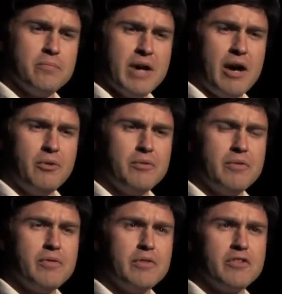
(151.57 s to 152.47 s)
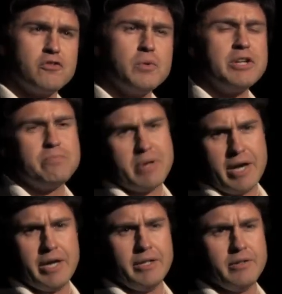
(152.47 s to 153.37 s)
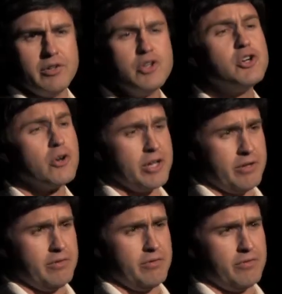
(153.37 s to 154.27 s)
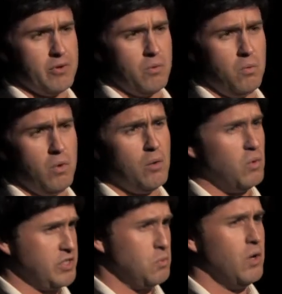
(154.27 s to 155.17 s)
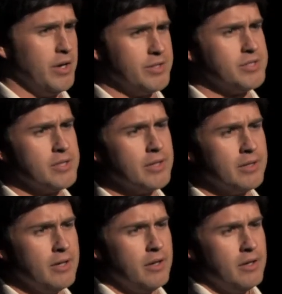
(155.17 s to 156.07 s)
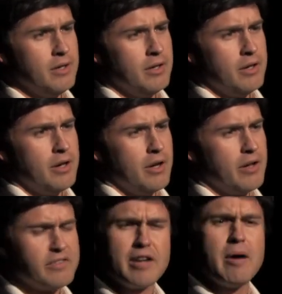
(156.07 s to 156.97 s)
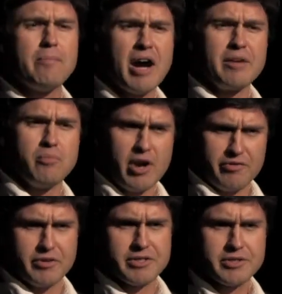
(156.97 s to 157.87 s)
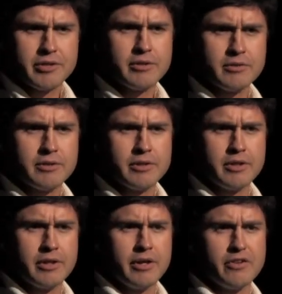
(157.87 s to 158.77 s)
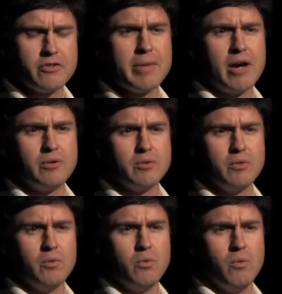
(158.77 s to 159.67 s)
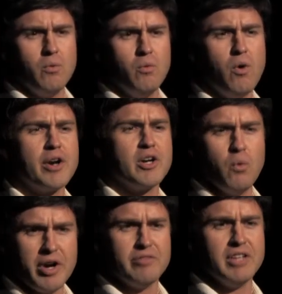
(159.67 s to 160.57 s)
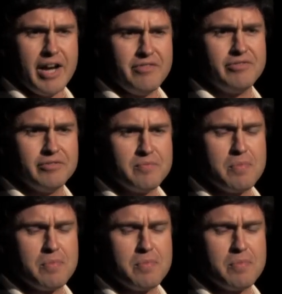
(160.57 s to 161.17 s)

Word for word: about the sweet pain, the yearning for what once was. It's not about buying breakfast. It's about wanting a way of life.